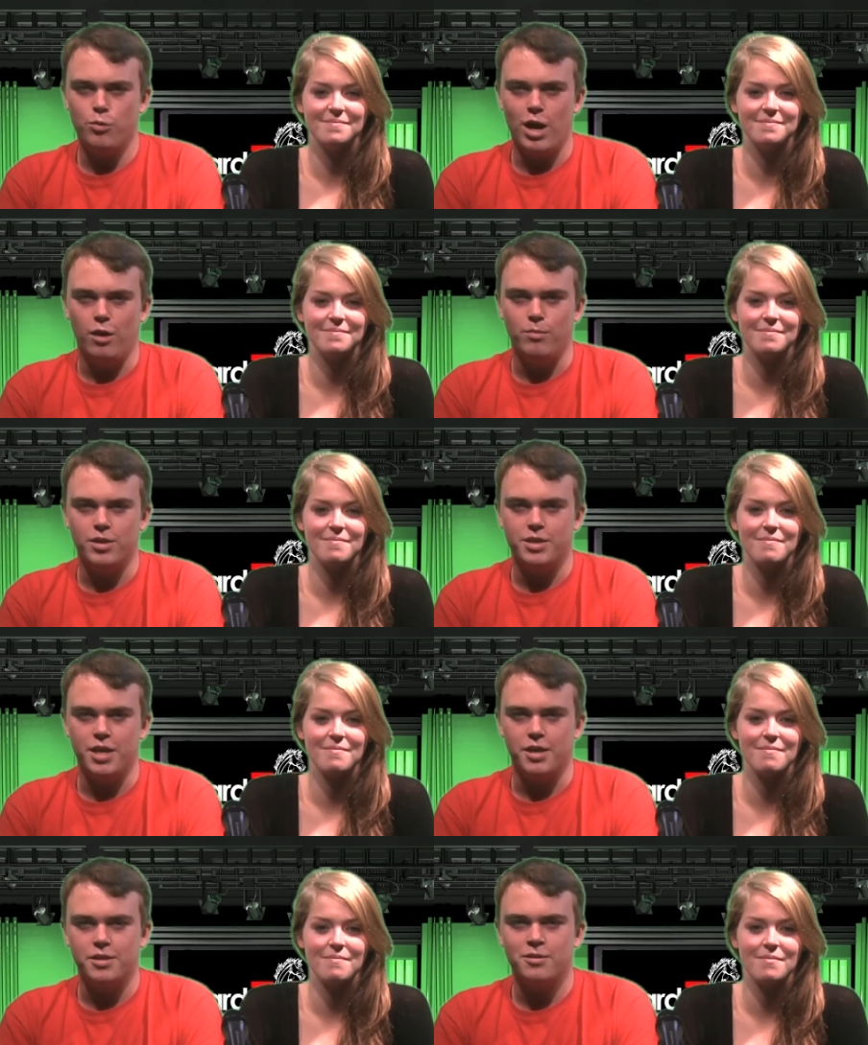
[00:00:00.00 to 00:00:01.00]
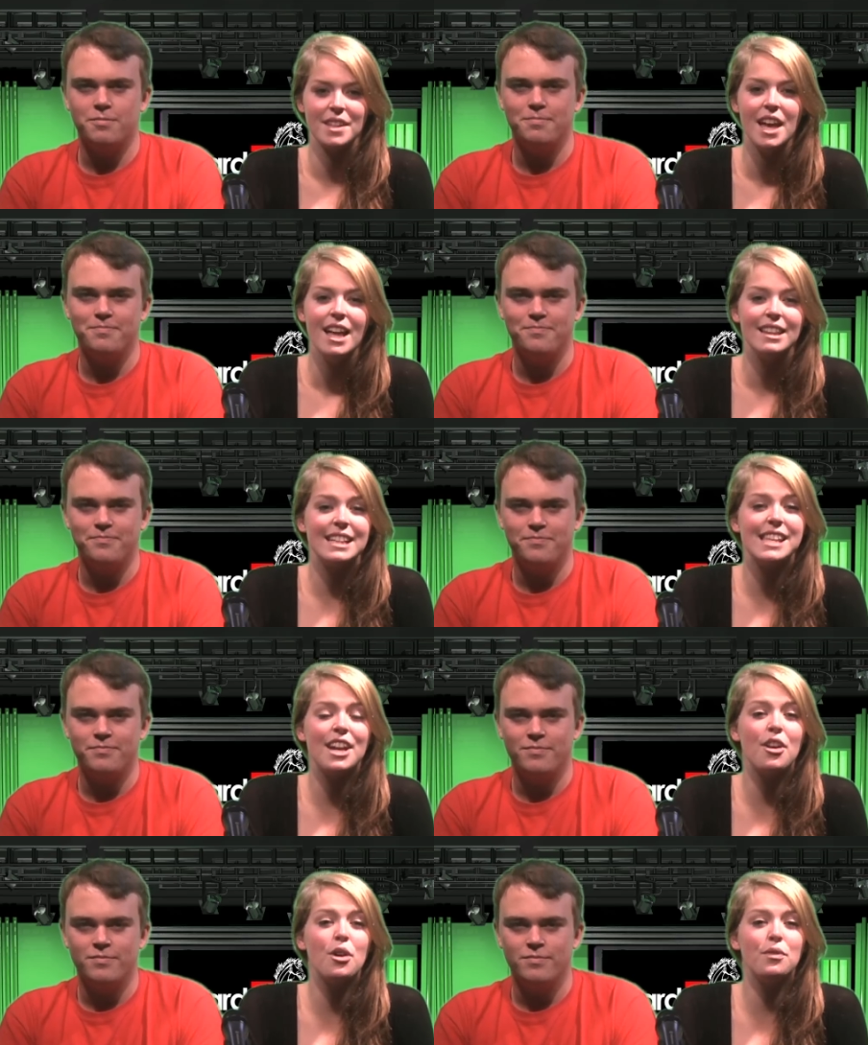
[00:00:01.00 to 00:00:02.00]
Speaker 1: and proud, Mustangs.
Speaker 2: Let's
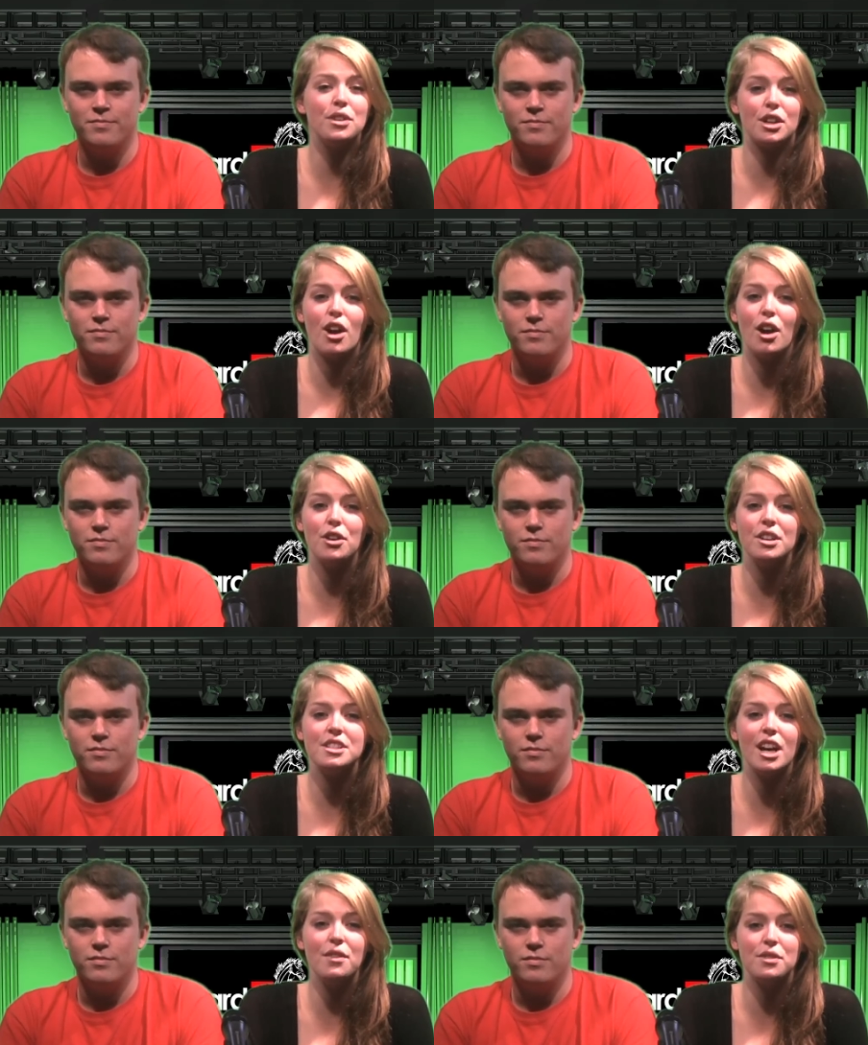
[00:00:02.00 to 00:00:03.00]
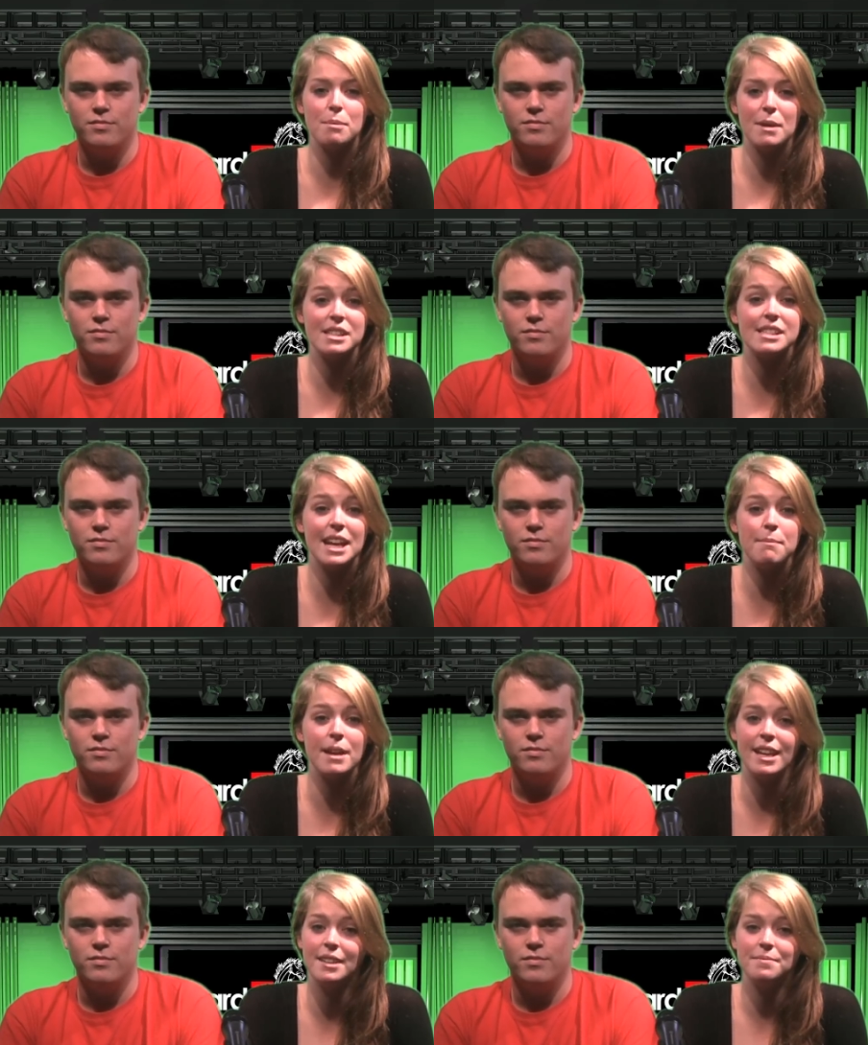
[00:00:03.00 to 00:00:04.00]
head on over to Carter and Doug for the Mustang
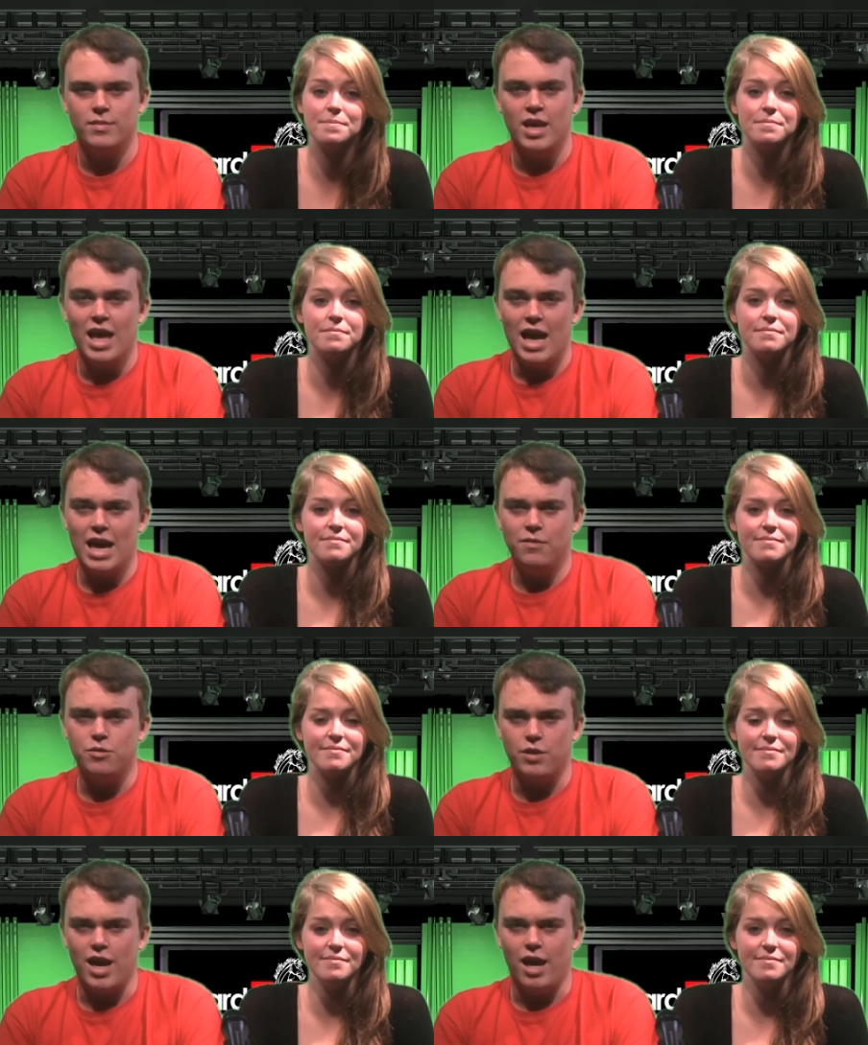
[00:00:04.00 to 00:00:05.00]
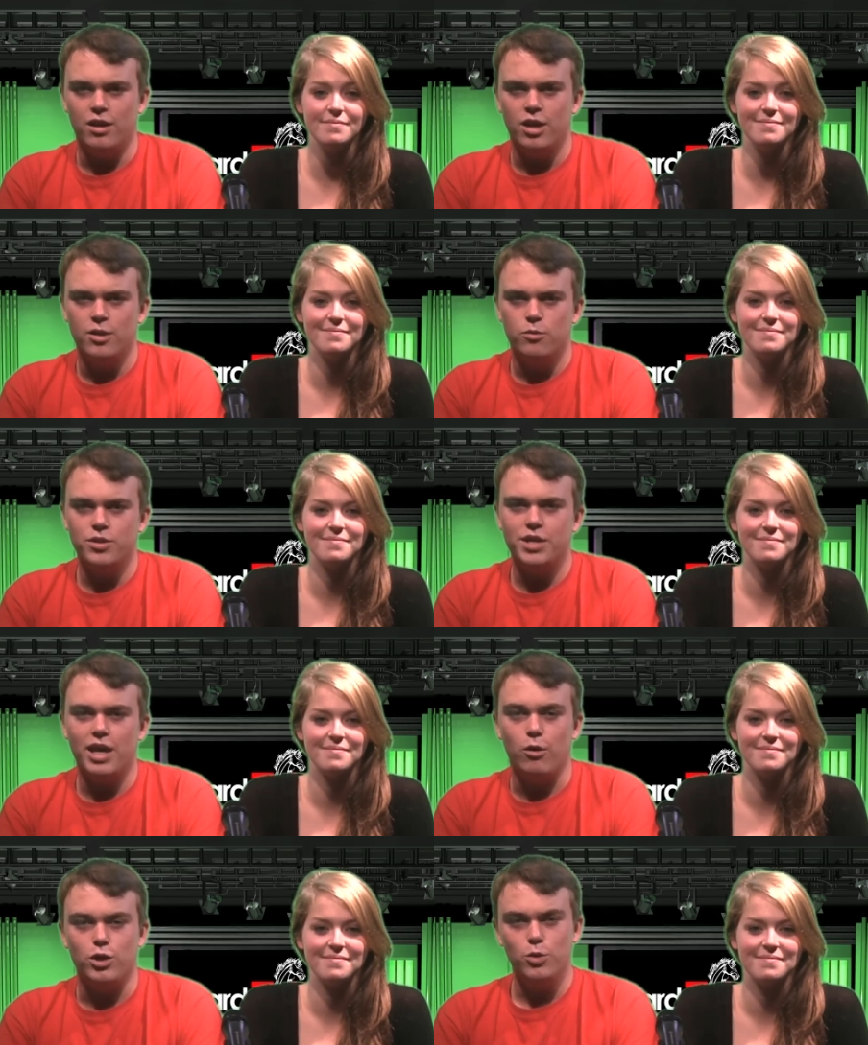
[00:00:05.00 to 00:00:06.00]
Minute.
Speaker 1: After that, we'll see
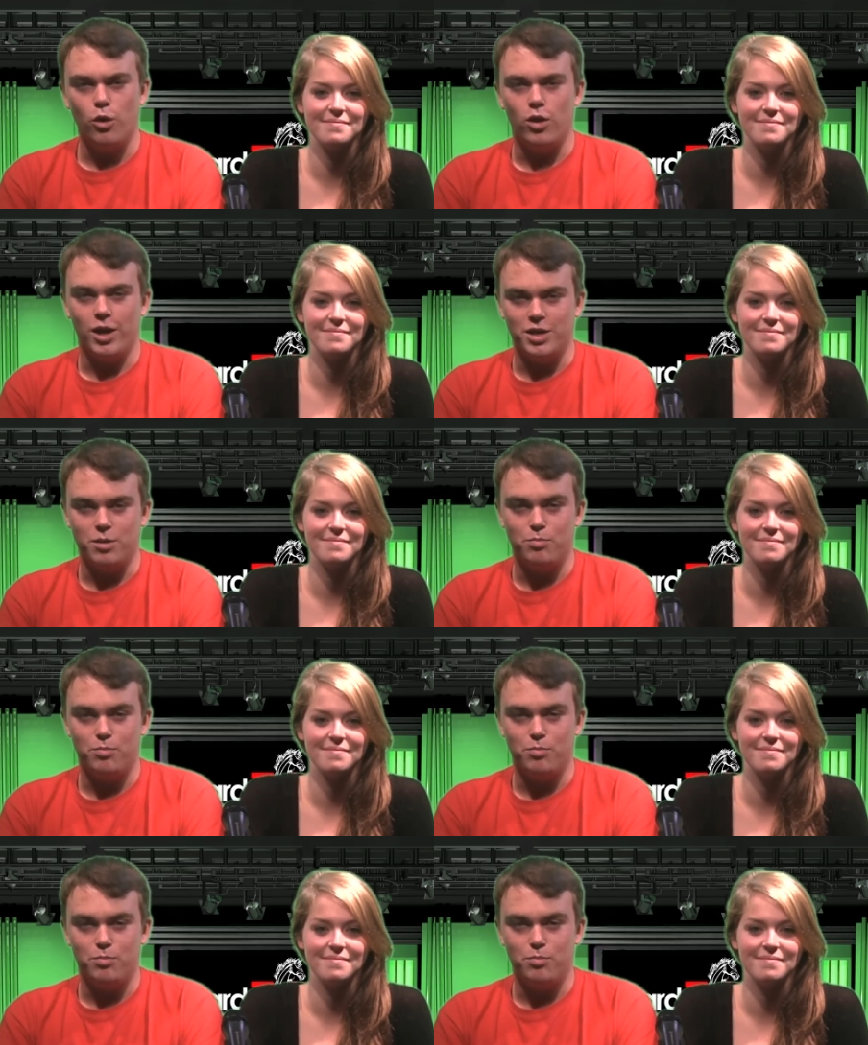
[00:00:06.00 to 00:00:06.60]
how you all like to